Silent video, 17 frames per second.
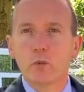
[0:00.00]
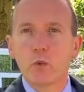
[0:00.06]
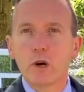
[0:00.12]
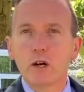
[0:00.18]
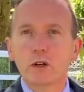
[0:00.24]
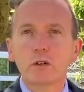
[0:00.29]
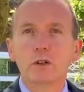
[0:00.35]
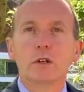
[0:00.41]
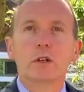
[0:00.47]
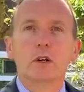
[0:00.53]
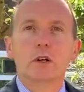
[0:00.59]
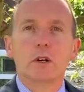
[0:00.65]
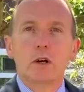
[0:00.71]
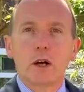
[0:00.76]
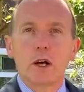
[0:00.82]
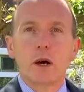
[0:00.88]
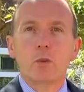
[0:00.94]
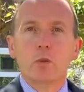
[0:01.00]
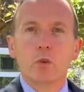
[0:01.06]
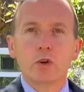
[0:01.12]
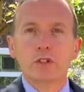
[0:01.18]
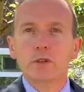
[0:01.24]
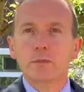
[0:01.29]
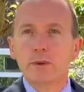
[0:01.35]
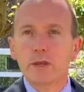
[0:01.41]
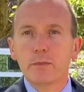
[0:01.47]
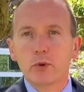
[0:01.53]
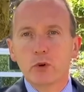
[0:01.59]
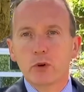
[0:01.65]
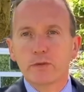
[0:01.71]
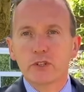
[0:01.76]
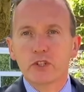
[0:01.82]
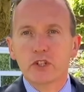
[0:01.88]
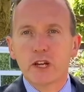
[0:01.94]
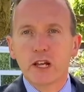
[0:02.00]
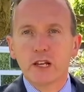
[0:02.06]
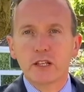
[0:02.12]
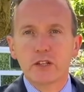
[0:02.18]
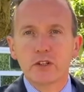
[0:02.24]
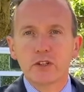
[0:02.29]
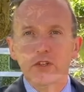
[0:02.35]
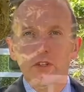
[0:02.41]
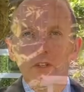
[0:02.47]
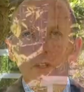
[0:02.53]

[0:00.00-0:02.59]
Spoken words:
well and what had been more of a challenge.